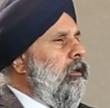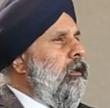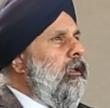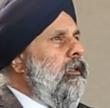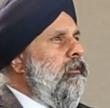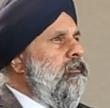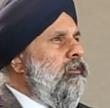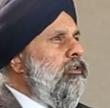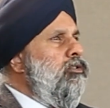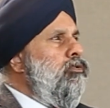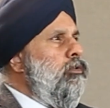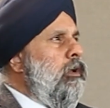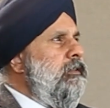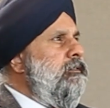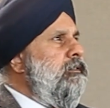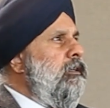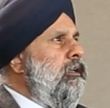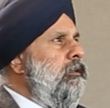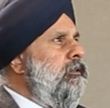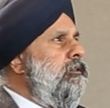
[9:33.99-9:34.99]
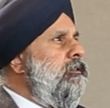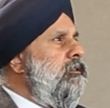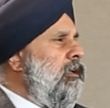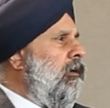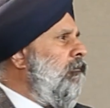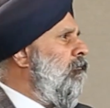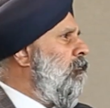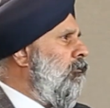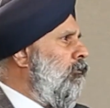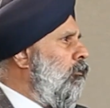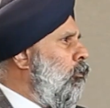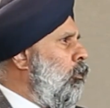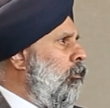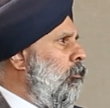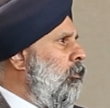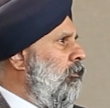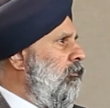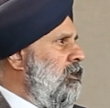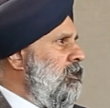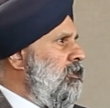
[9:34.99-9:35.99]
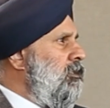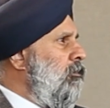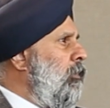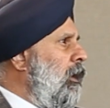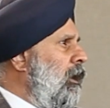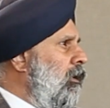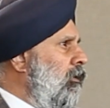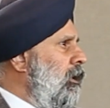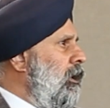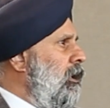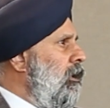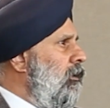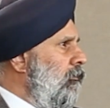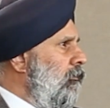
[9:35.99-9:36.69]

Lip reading: is addressing some form of disparity.